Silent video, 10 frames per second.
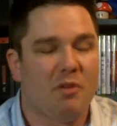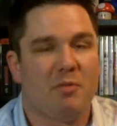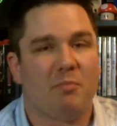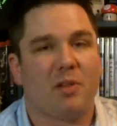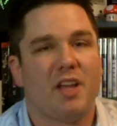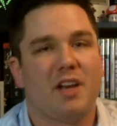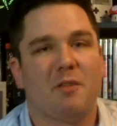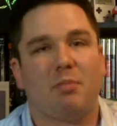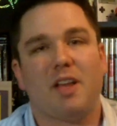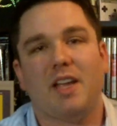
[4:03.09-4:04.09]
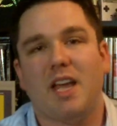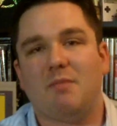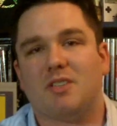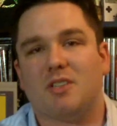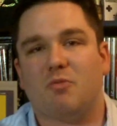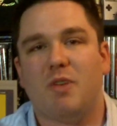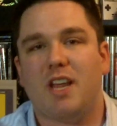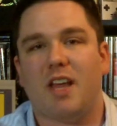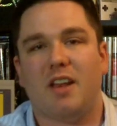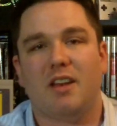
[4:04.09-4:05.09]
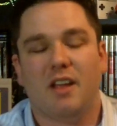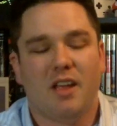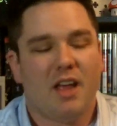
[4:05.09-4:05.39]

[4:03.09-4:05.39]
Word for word: we've been planning to play games this weekend.